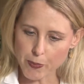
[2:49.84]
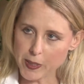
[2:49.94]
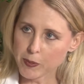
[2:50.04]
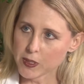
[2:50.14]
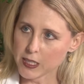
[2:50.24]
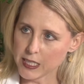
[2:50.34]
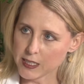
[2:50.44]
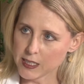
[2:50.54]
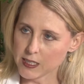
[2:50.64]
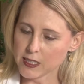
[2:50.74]
people that
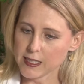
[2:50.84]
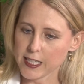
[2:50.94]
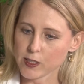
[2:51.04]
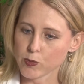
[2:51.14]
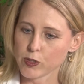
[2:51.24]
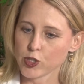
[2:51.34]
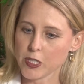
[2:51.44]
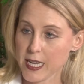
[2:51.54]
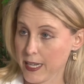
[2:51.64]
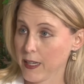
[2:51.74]
get this disease with
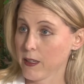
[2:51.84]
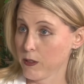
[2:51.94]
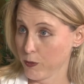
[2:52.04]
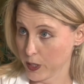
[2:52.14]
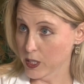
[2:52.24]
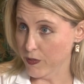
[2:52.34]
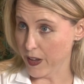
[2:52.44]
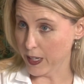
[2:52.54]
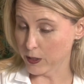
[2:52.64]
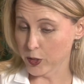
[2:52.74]
genetic risk
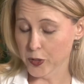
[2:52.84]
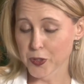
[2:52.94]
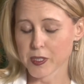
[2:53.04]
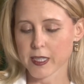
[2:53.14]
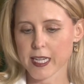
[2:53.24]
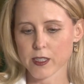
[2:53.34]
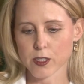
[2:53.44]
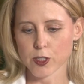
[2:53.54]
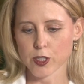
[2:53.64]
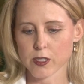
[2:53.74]
factors, things
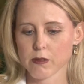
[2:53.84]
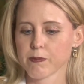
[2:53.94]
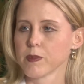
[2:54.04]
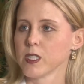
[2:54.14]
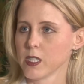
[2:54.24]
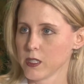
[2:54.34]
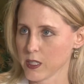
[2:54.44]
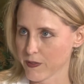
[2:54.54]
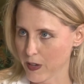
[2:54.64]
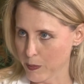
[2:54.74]
such as
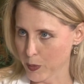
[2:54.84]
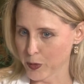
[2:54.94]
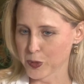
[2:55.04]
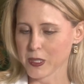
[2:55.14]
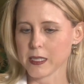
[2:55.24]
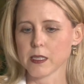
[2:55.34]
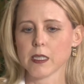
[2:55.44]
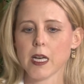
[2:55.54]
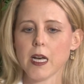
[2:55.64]
cystic fibrosis,